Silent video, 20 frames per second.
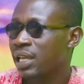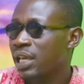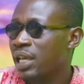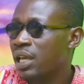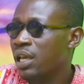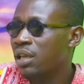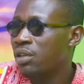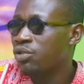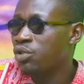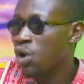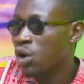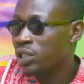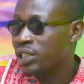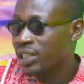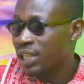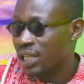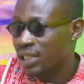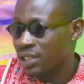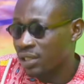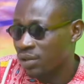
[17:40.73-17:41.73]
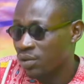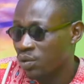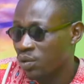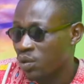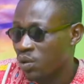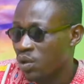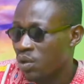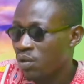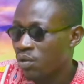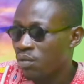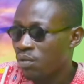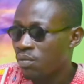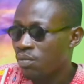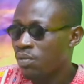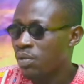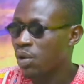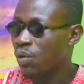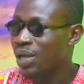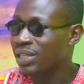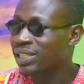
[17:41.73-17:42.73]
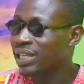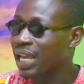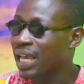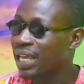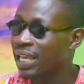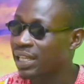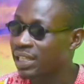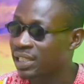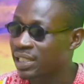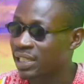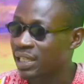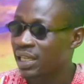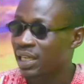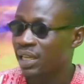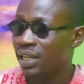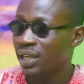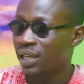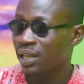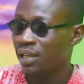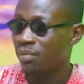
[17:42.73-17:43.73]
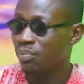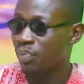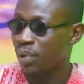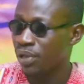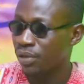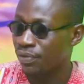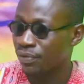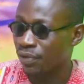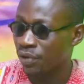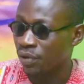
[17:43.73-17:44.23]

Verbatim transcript: youngsters, no, no, as I hits in Penufono,